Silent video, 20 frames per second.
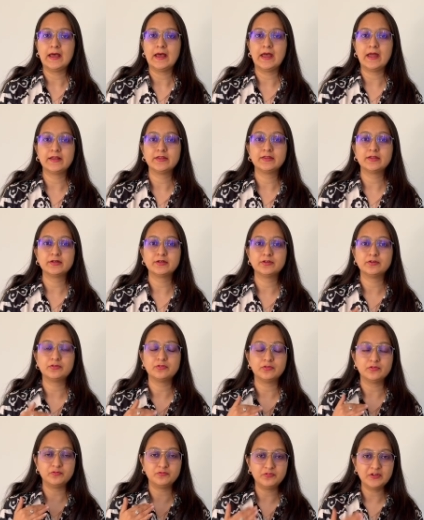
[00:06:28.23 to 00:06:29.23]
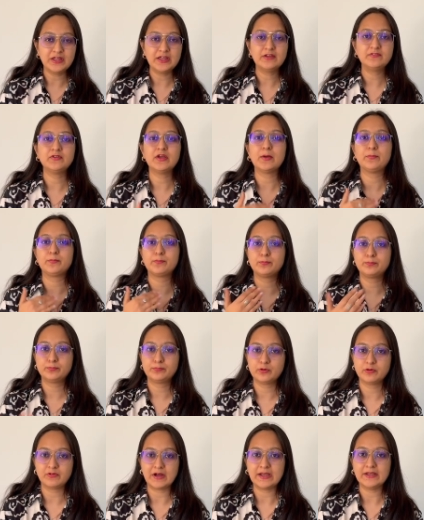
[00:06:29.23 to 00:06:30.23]
and the way we are
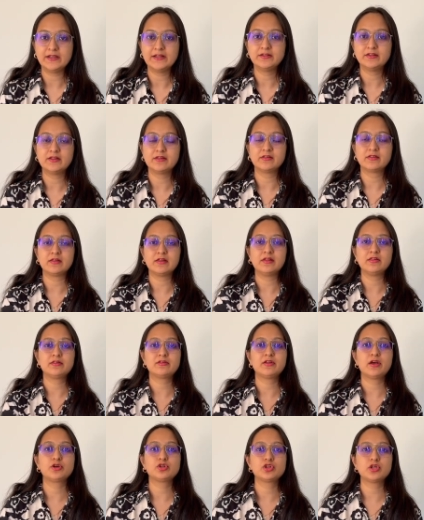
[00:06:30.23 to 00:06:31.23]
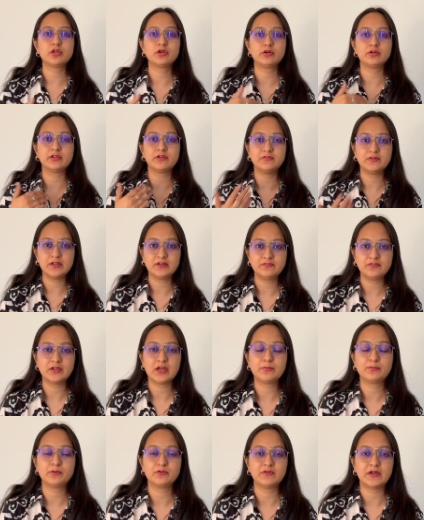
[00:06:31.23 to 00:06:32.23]
providing this instruction or the way we
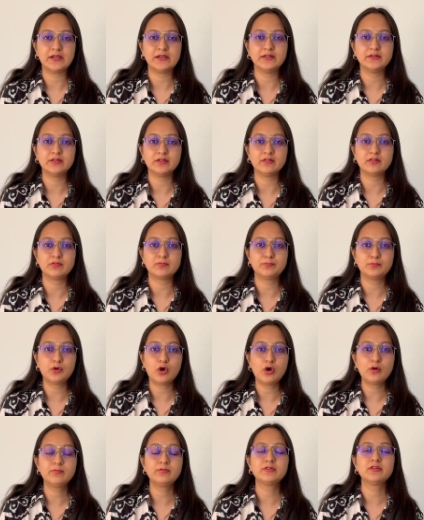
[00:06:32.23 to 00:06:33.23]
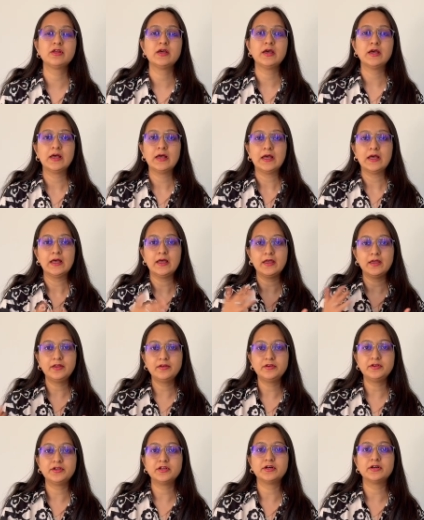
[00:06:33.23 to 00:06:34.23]
are providing these prompts in
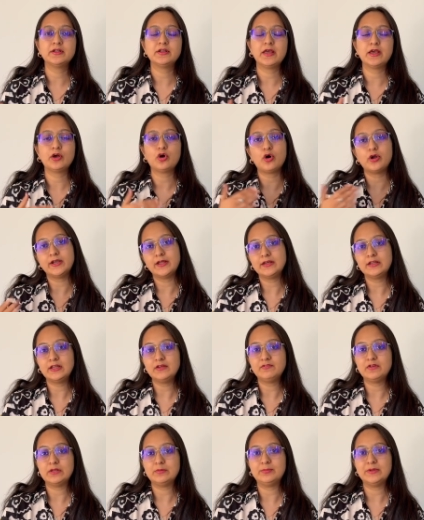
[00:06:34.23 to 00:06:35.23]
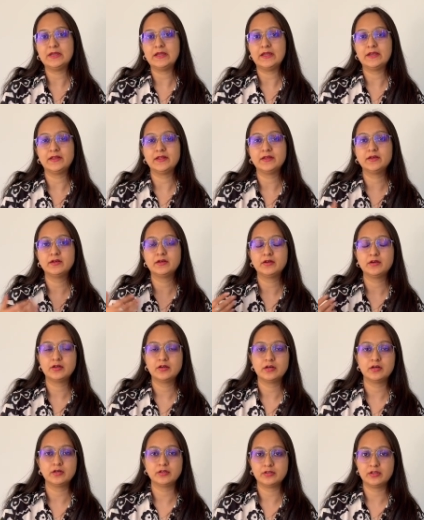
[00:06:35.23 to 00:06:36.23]
return accordingly we'll be getting
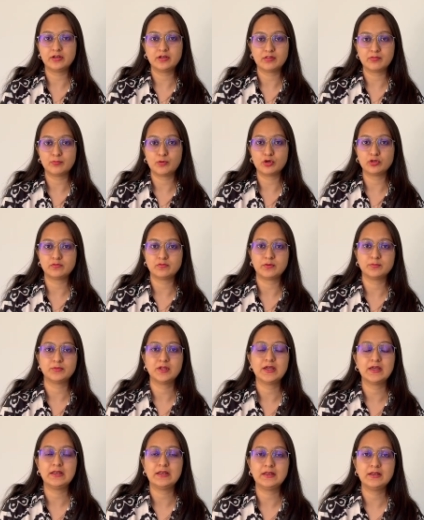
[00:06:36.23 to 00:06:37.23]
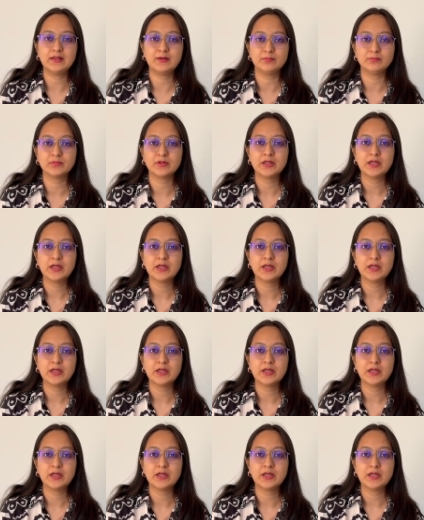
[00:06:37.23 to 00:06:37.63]
uh, the response from the LLM.